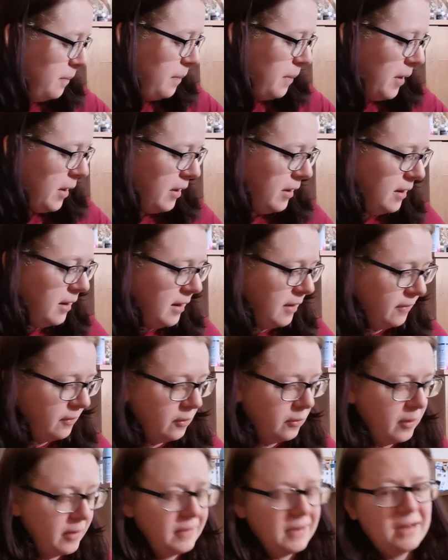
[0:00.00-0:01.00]
but it's
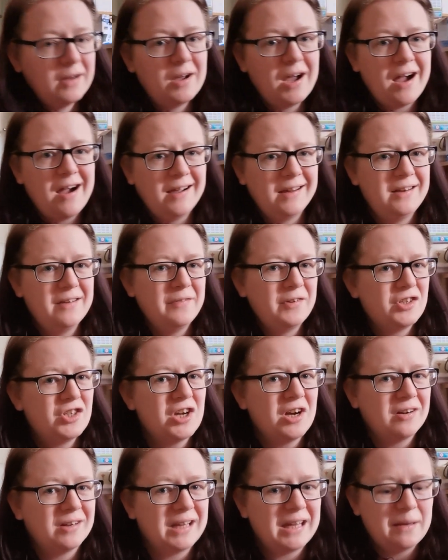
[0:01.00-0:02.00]
already kind of a
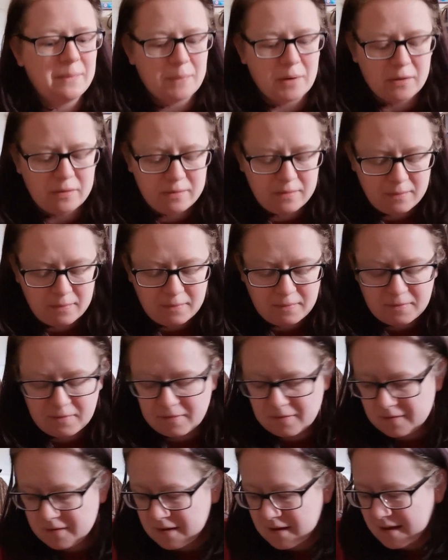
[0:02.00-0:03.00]
chunky
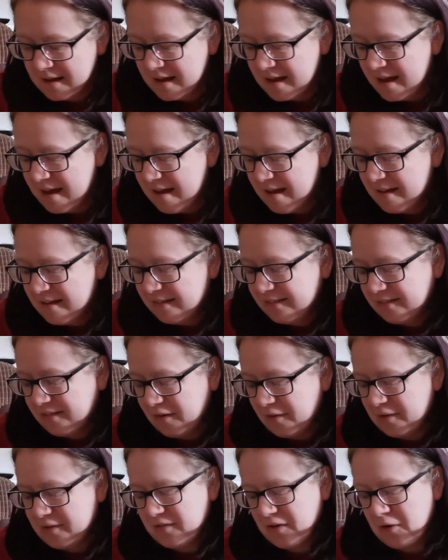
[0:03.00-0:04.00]
month.
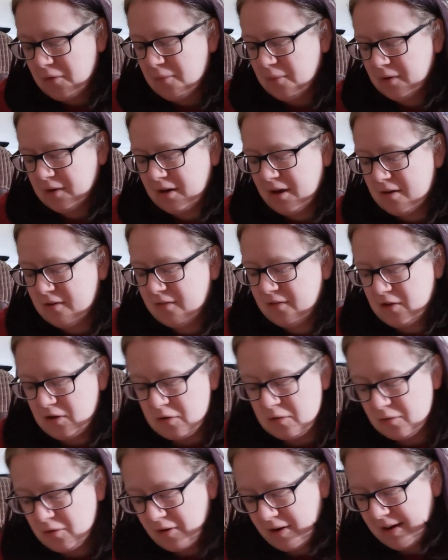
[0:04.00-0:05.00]
So I don't want to go
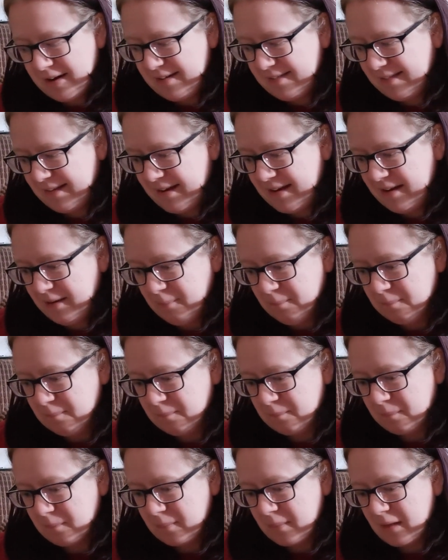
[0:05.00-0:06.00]
too crazy.
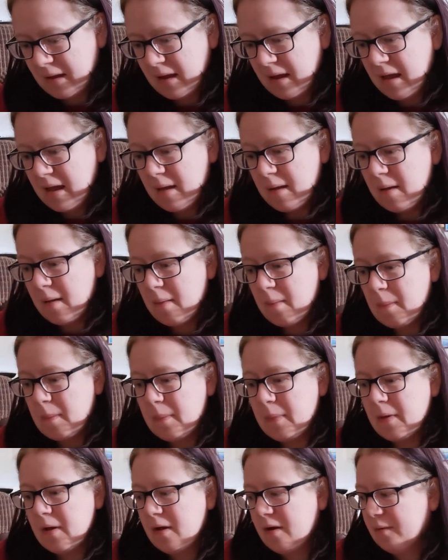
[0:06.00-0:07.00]

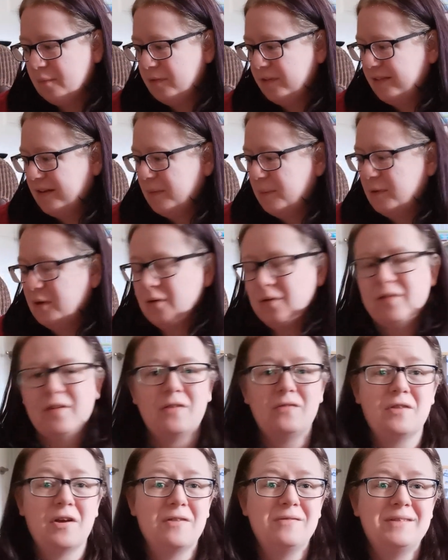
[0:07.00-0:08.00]
But obviously we
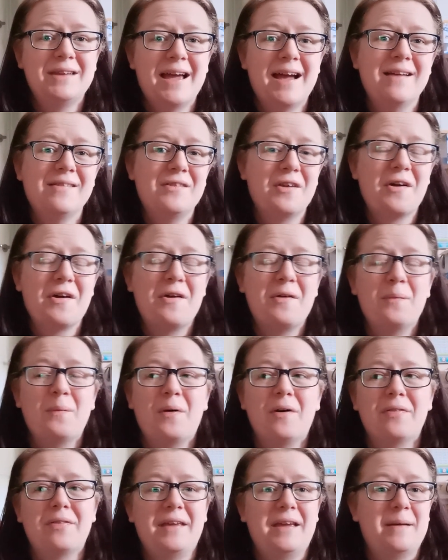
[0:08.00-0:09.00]
also don't yet know
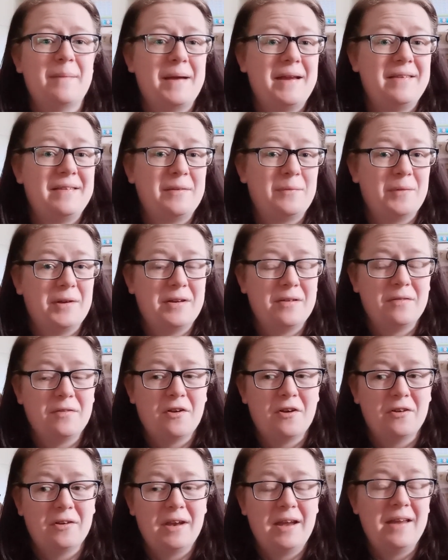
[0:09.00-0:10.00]
what the Amazing
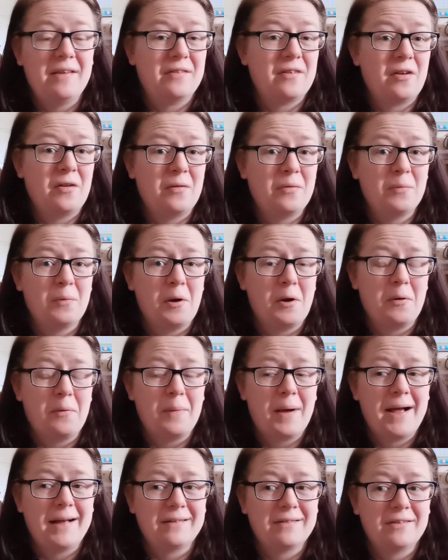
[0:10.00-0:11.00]
Readathon is going to
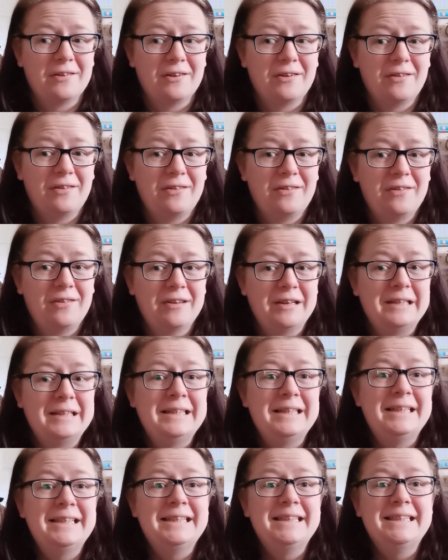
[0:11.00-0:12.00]
throw at us.
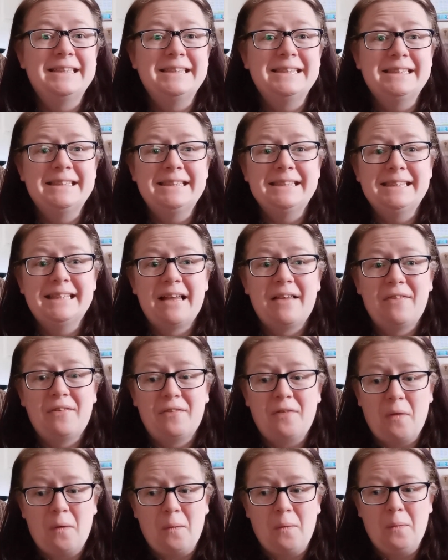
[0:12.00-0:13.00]

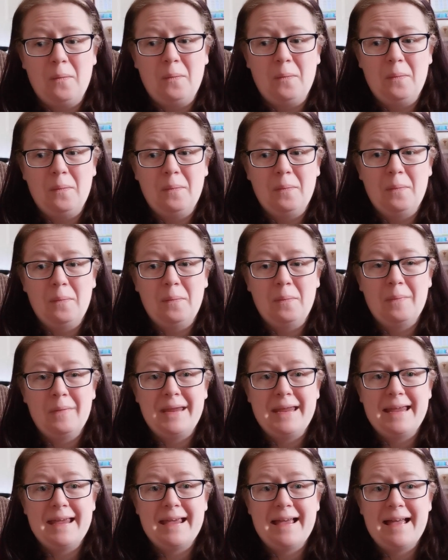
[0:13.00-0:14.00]
So,
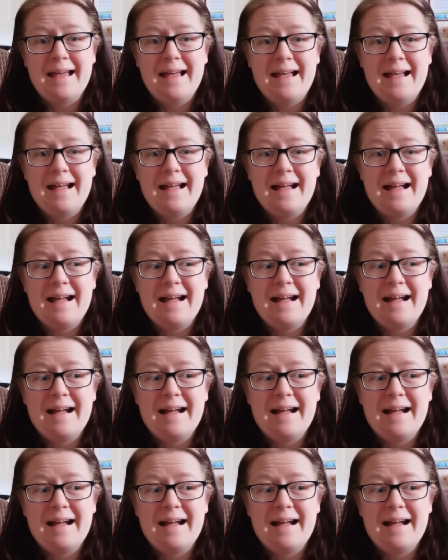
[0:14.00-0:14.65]
yeah.